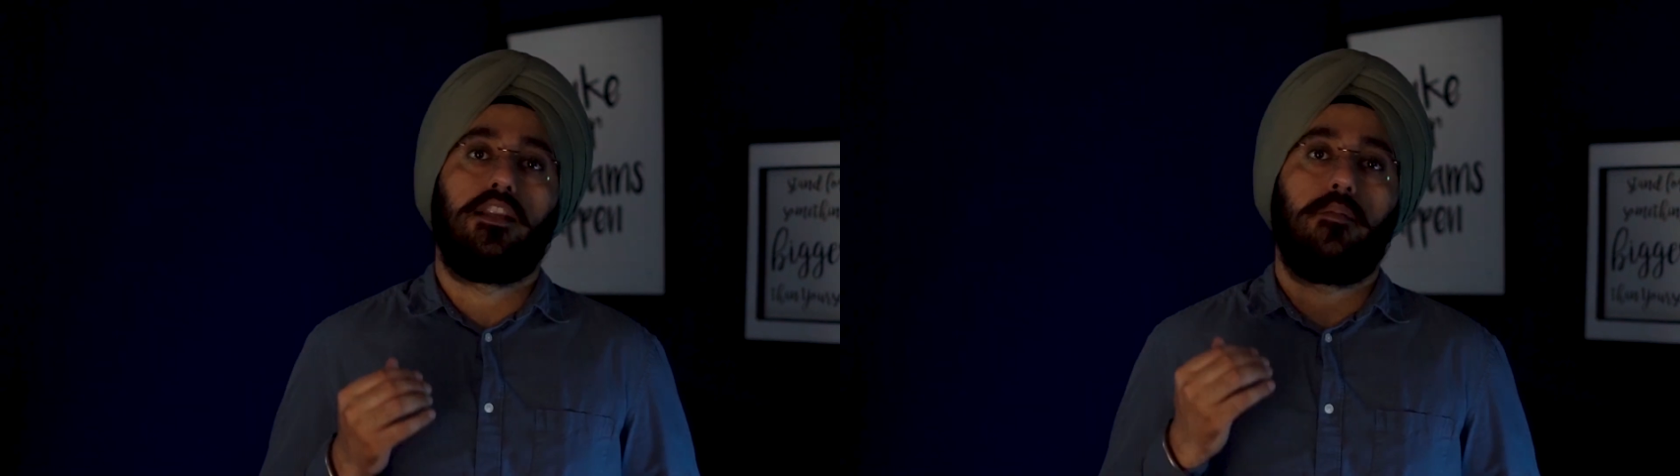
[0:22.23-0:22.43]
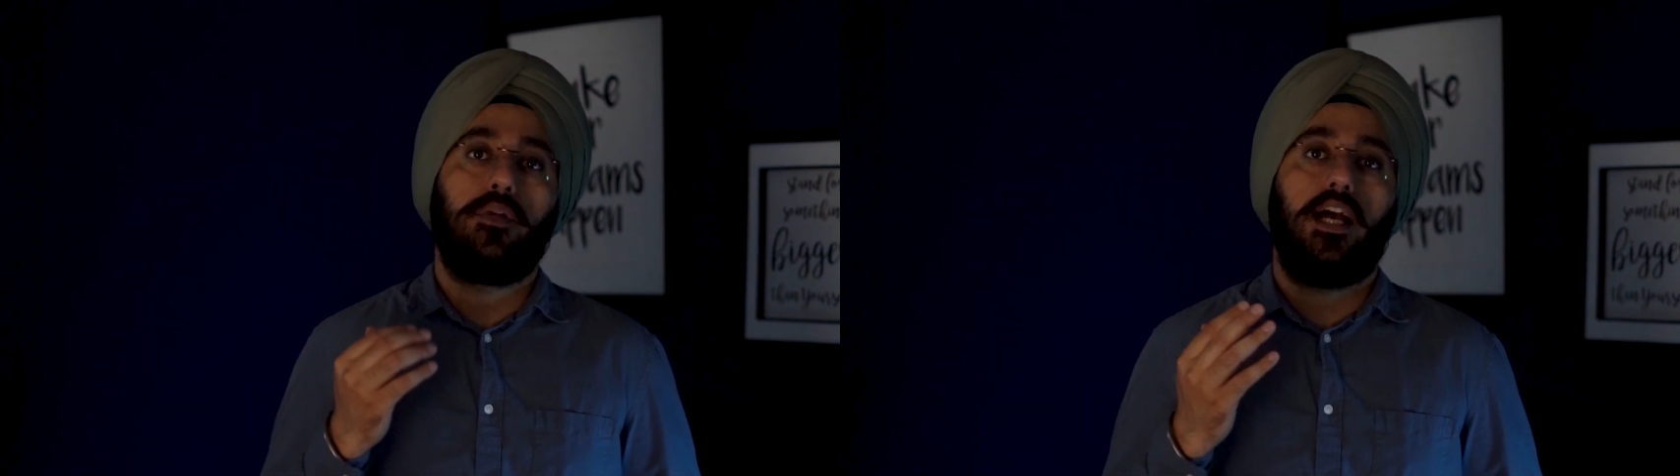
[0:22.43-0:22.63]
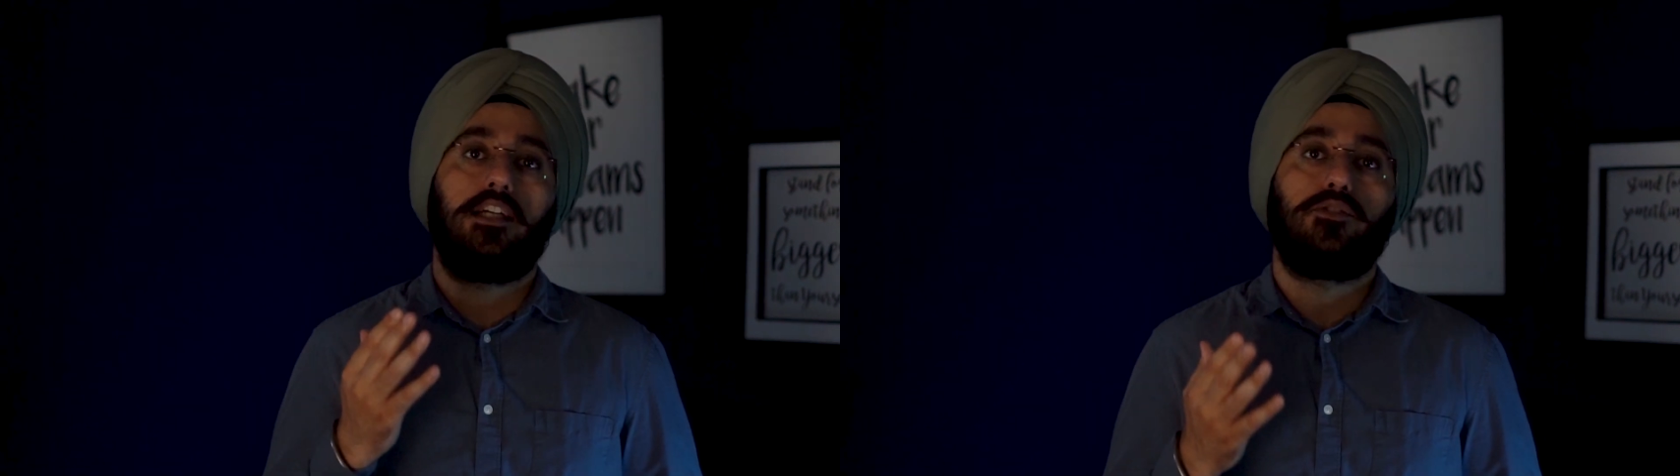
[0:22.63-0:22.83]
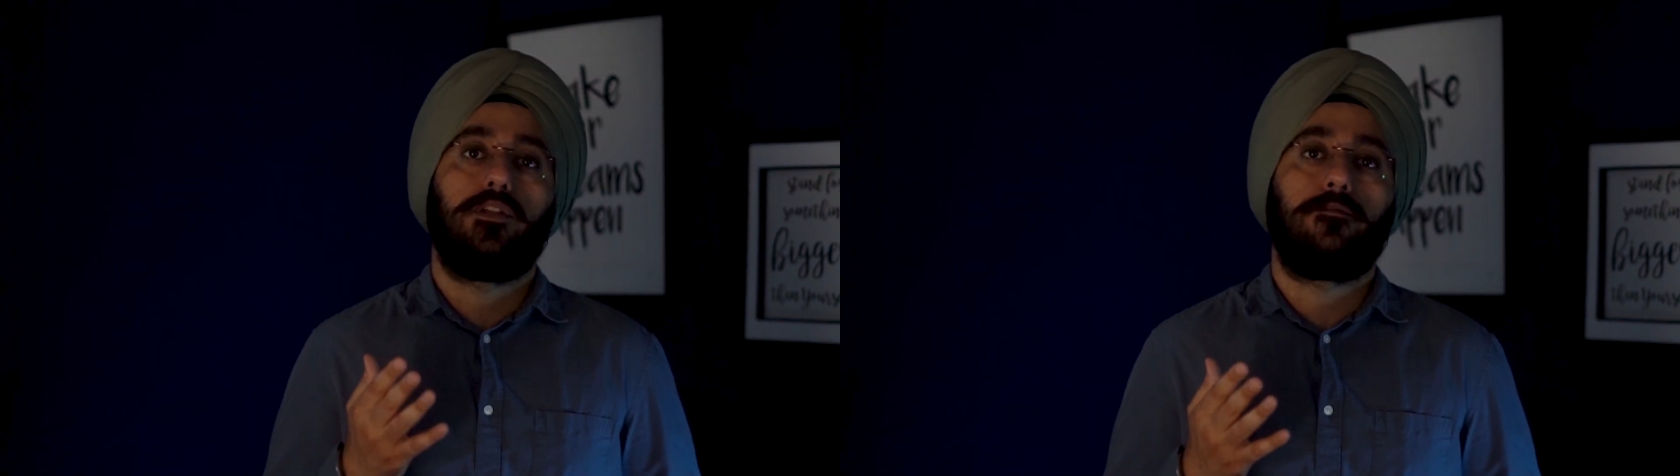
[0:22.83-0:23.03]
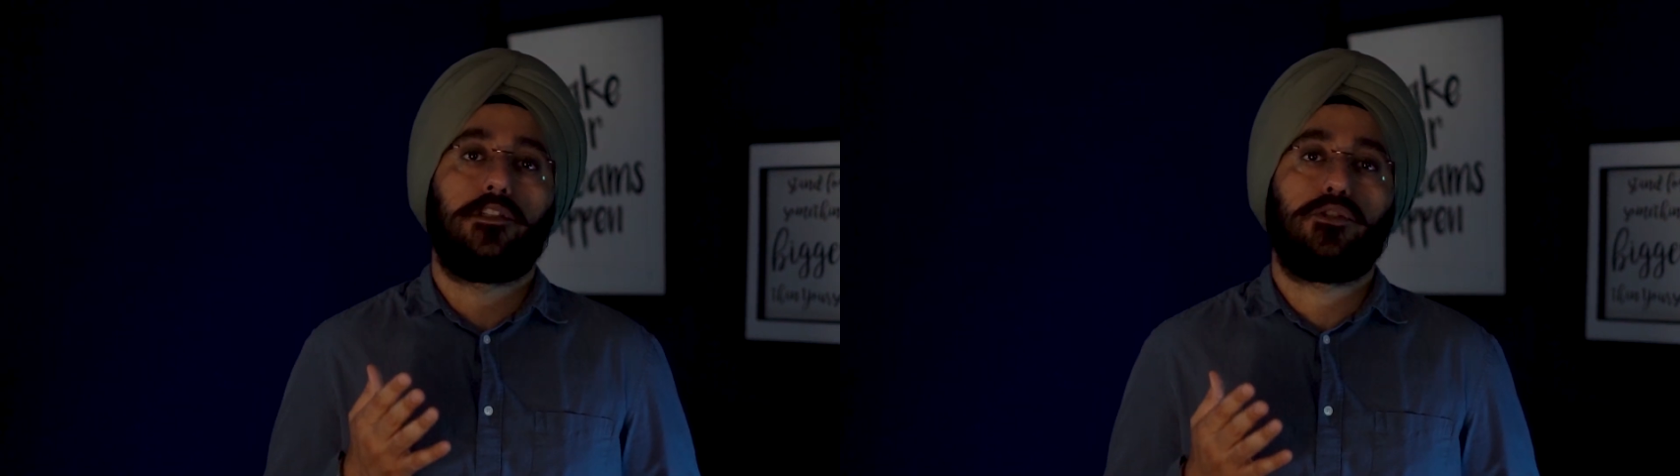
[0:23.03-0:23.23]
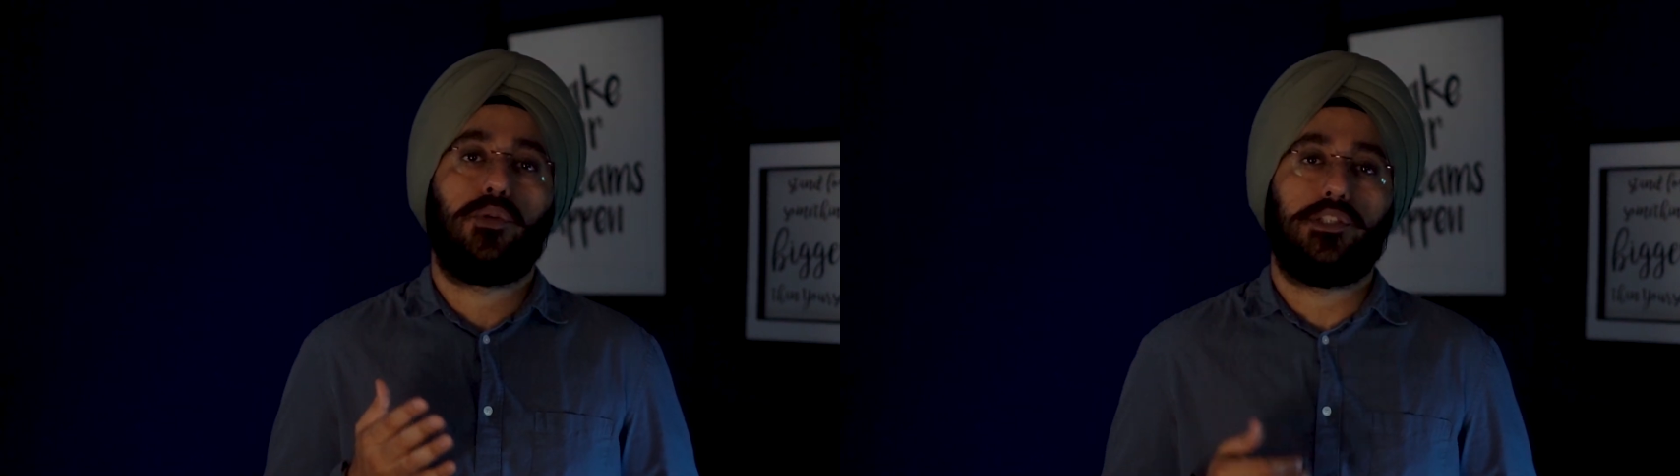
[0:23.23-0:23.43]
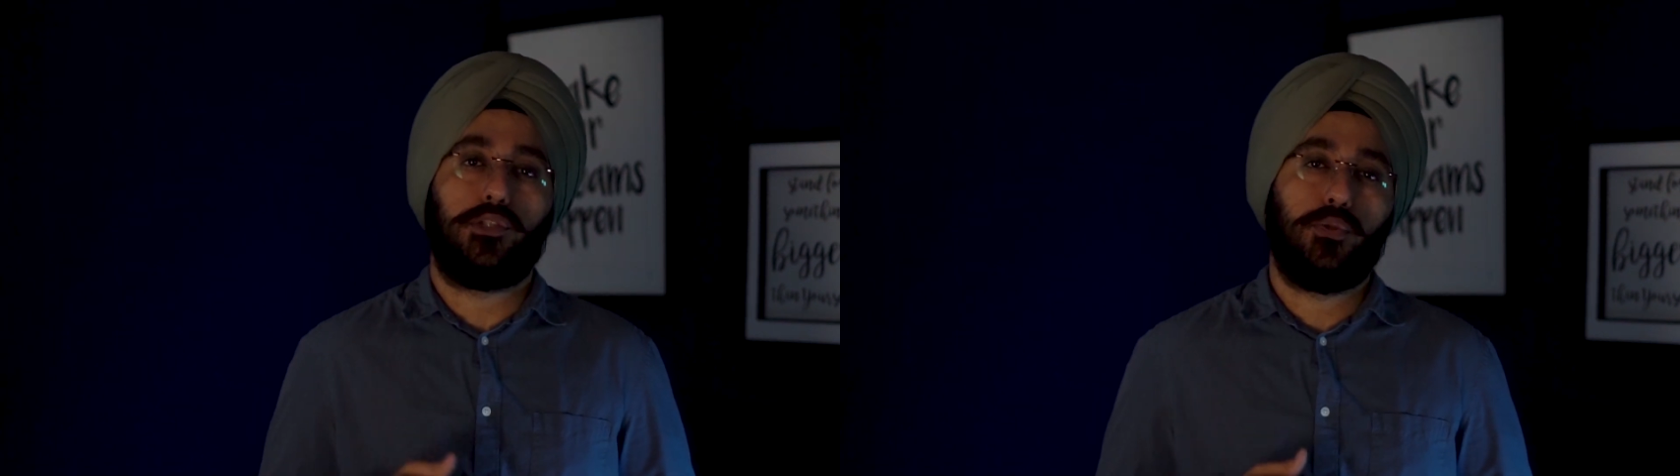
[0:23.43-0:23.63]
Let me ask you the first question.